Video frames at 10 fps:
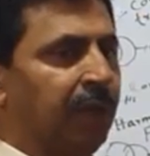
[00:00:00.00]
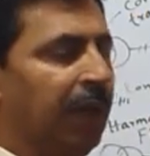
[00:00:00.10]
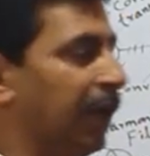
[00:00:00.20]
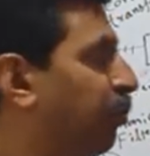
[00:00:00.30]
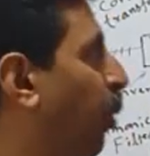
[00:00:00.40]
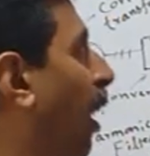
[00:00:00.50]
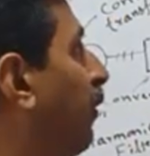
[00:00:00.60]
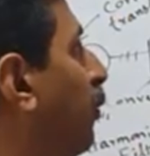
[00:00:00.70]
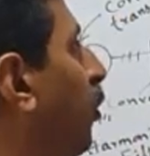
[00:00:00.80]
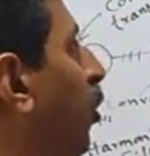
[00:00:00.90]
If
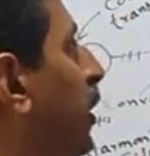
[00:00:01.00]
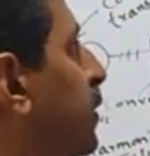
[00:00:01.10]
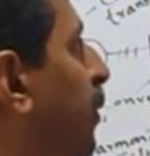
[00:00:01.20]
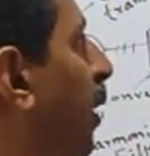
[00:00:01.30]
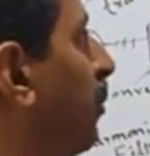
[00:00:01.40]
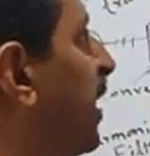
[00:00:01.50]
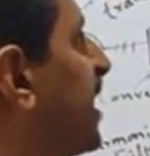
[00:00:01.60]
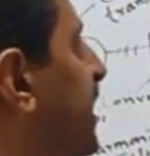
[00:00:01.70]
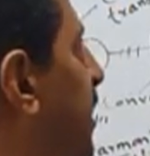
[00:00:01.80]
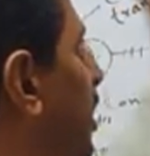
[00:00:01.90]
power flow is from this
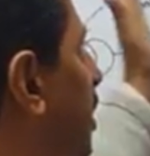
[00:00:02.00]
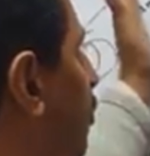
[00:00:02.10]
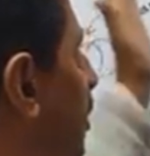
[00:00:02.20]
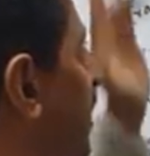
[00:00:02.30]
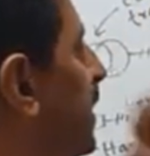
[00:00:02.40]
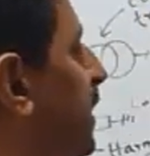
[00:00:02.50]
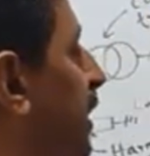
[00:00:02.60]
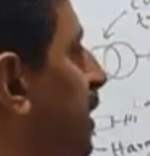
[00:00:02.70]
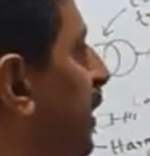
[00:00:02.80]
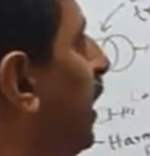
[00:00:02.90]
station to this
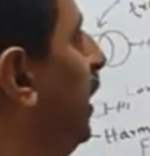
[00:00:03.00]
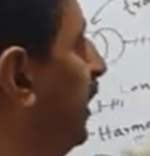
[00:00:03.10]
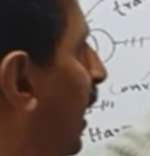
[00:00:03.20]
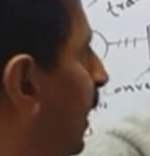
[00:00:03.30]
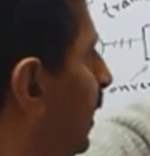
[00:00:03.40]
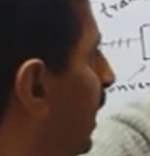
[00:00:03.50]
station, then in